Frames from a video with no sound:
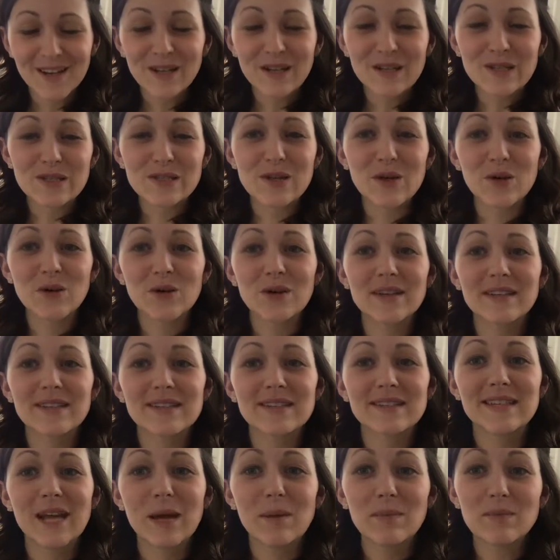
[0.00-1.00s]
So,
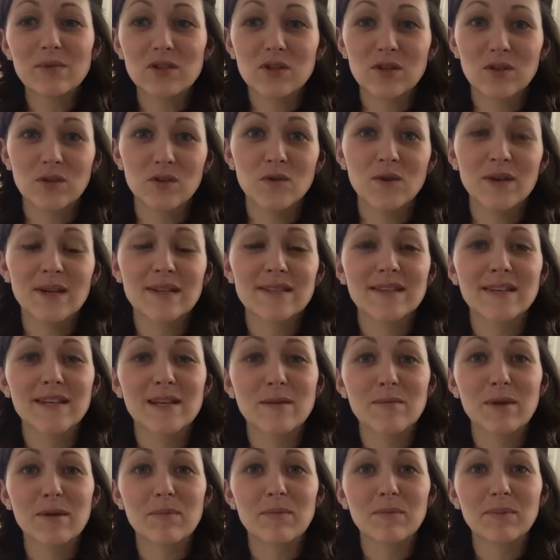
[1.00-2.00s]
step two is going
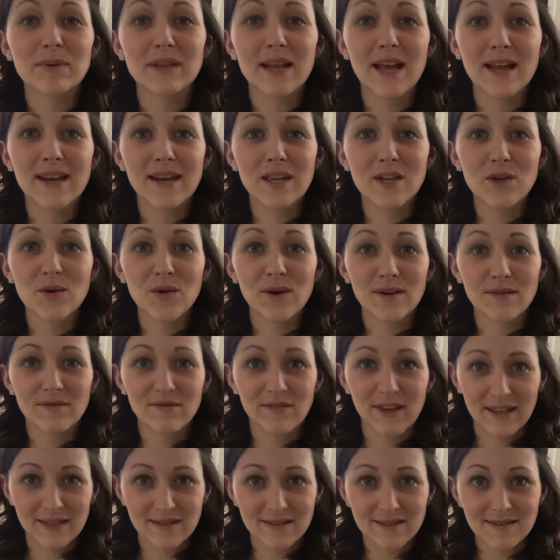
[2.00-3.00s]
to be planning your
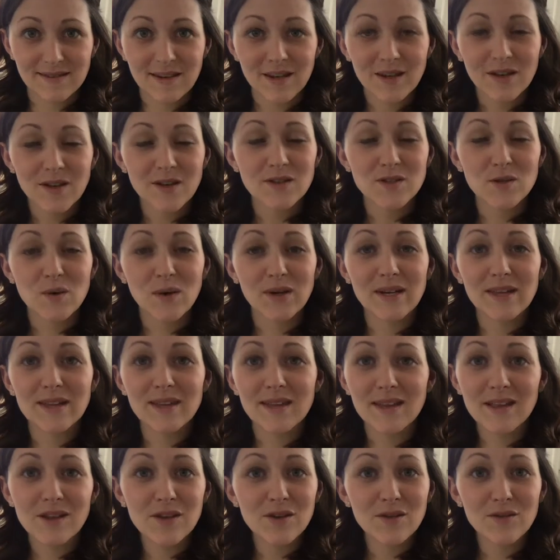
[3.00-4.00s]
events. So,
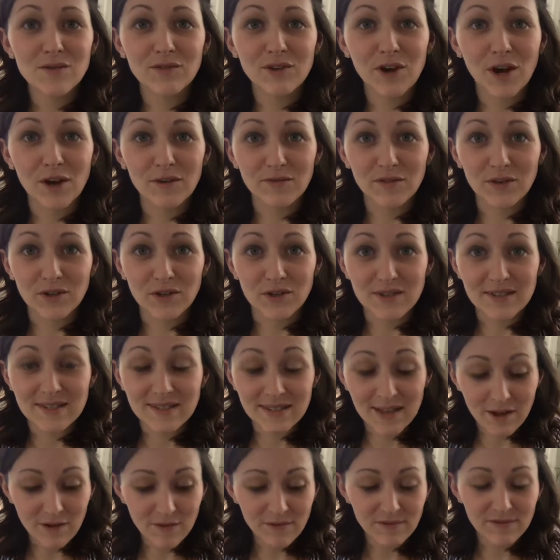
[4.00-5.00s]
anything that you've got for
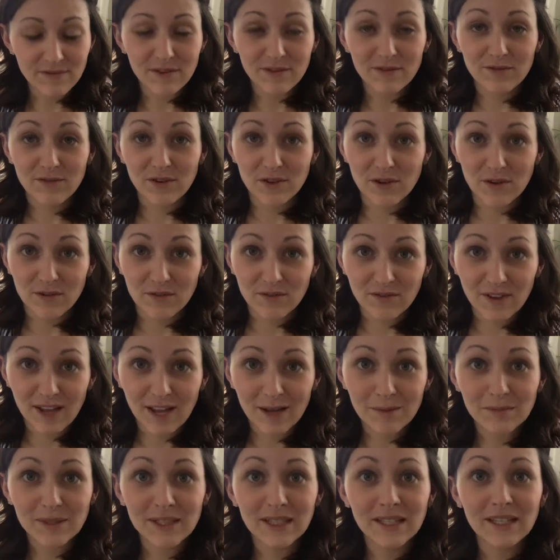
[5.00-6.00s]
yourself, for your
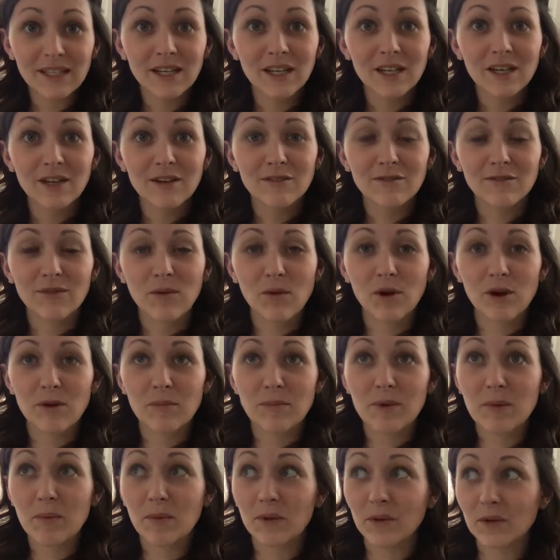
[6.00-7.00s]
family, for
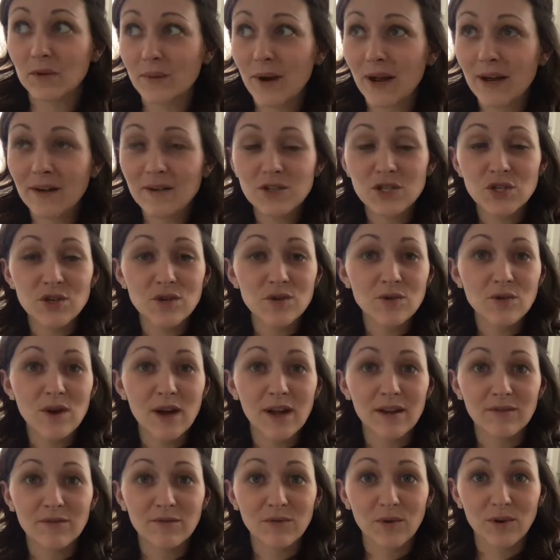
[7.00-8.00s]
people around you,
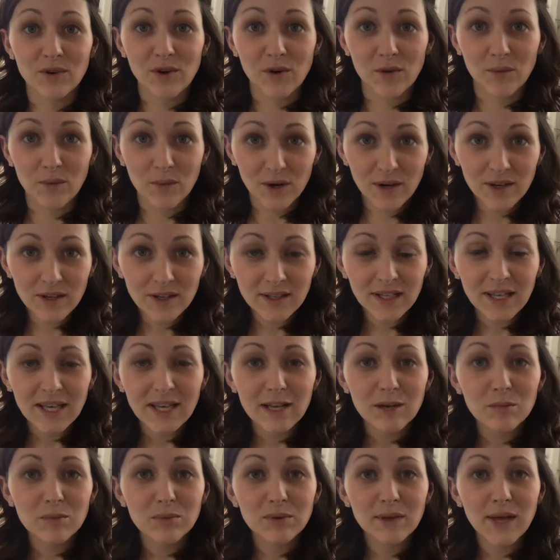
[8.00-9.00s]
and for your work,
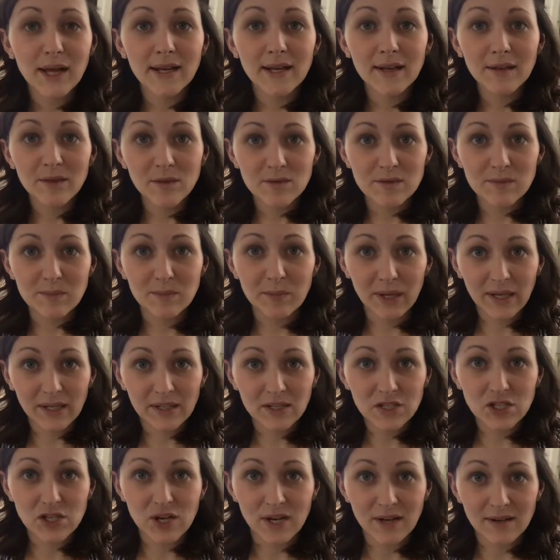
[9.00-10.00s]
planning those
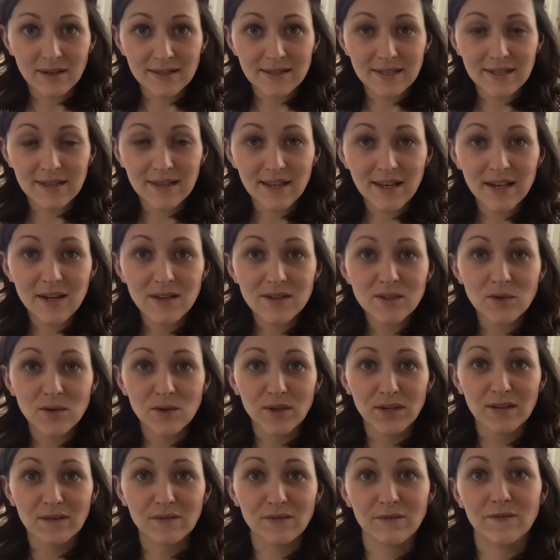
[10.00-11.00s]
big chunks in there so
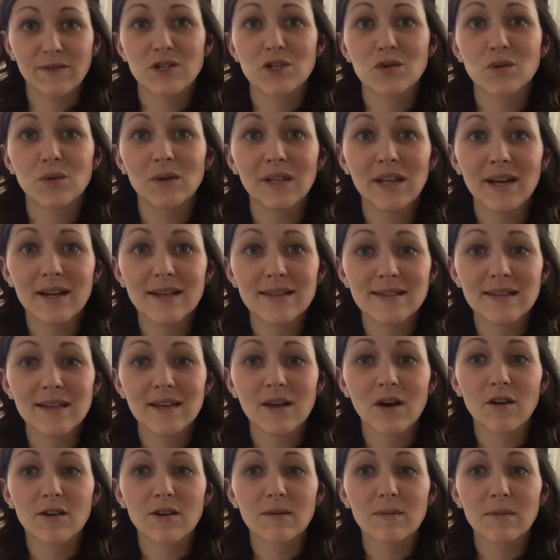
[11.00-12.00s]
you can visualize it
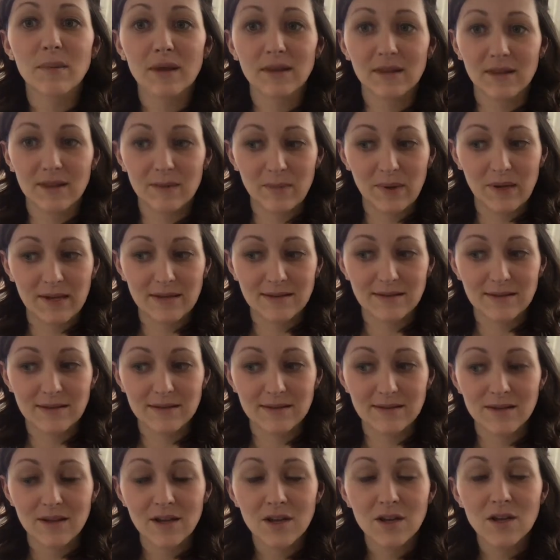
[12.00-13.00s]
on a monthly
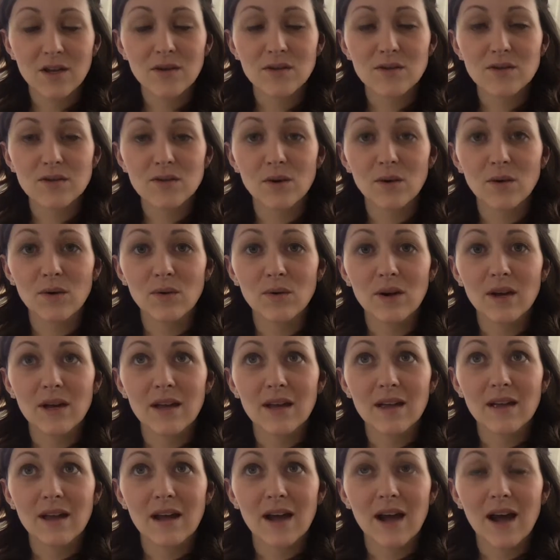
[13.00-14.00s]
basis. So,
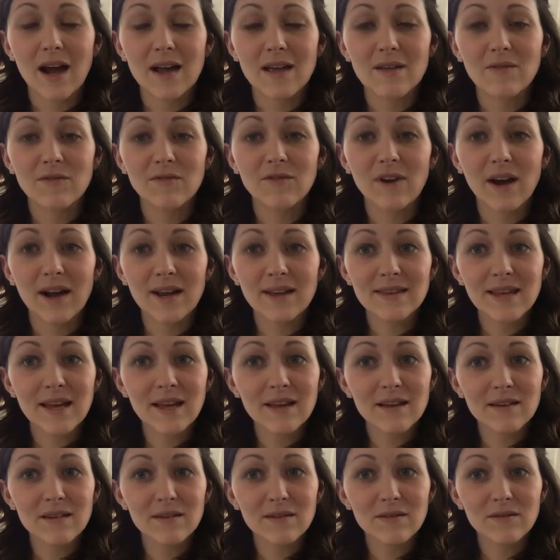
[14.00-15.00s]
I find
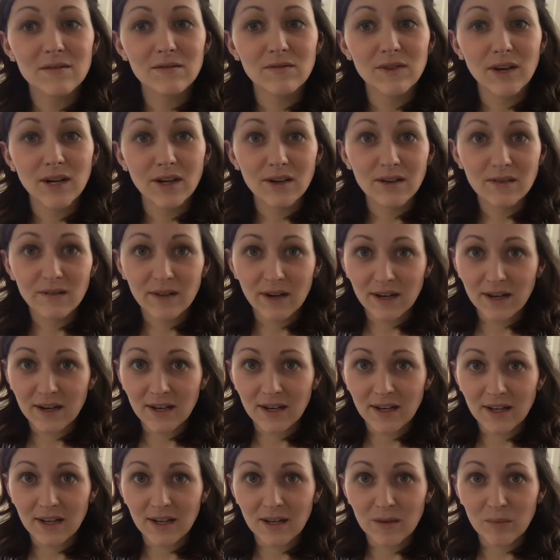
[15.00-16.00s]
that very,
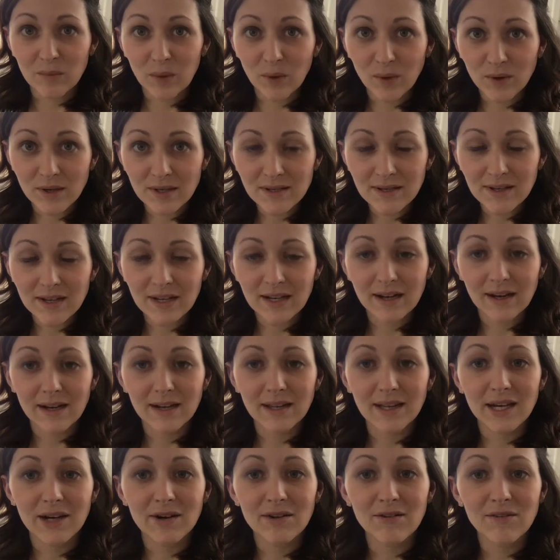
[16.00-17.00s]
very important. It
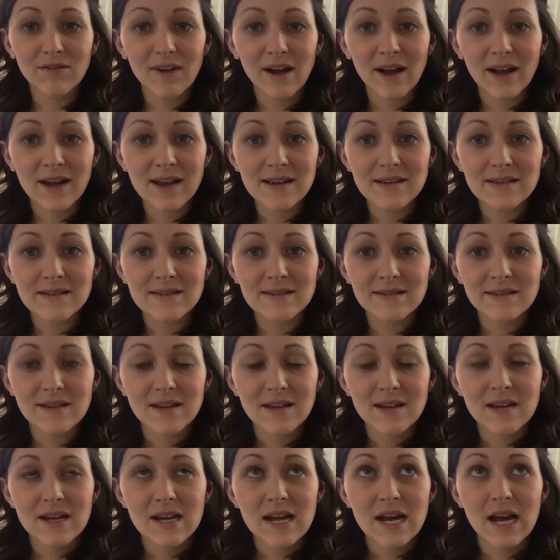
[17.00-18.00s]
clarifies,
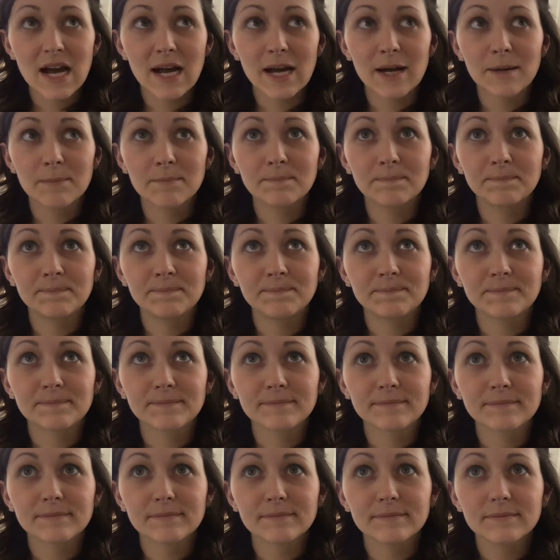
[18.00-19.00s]
um,
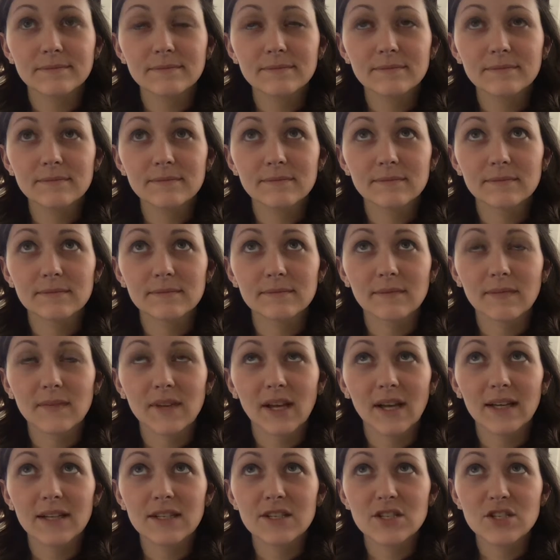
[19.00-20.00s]

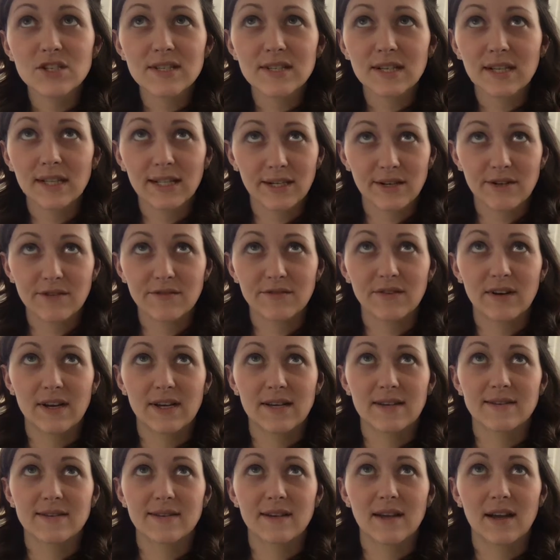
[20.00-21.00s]
it just
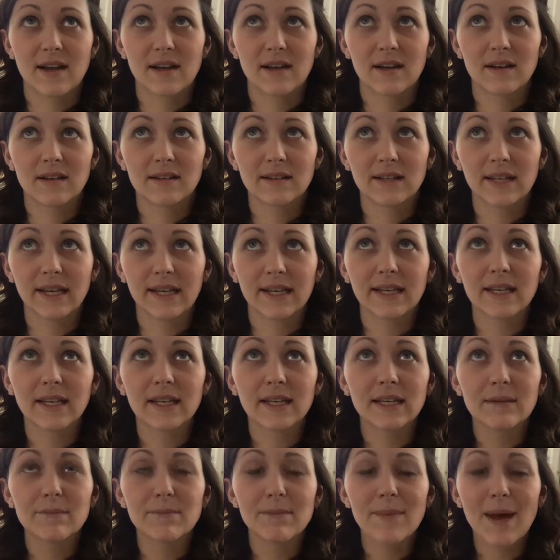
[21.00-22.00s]
clarifies like
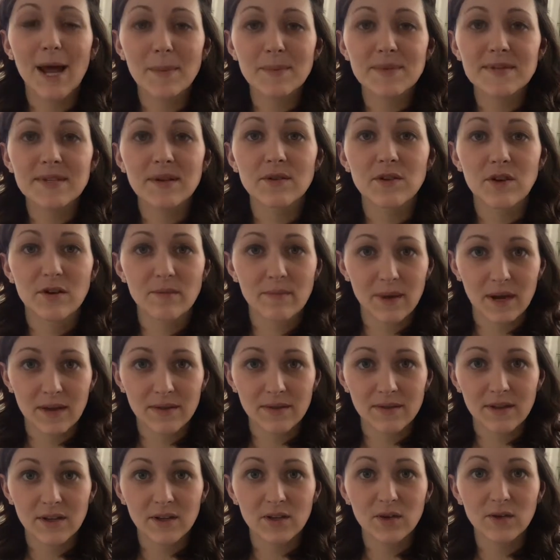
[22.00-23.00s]
it maps out your
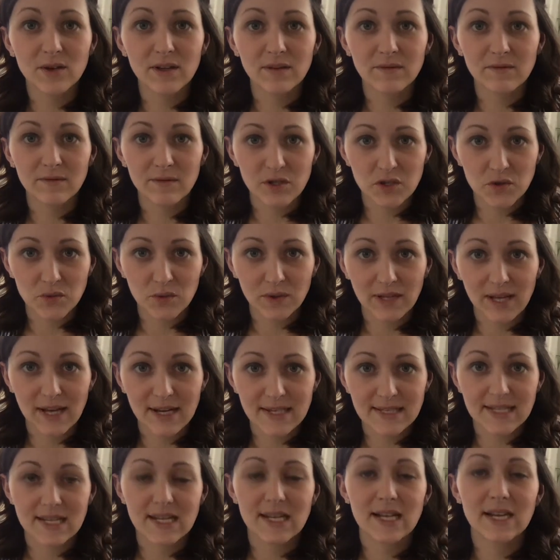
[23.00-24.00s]
month. You can
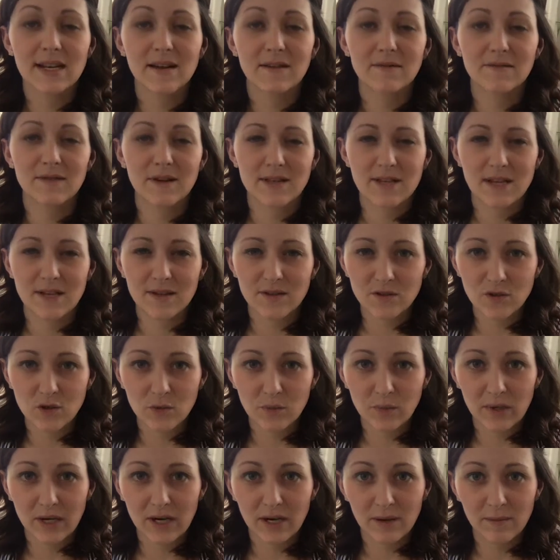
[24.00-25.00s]
visualize it, and I find that
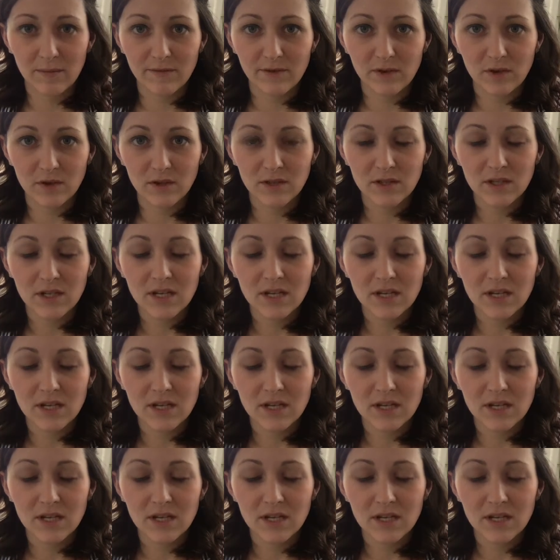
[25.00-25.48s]
super helpful.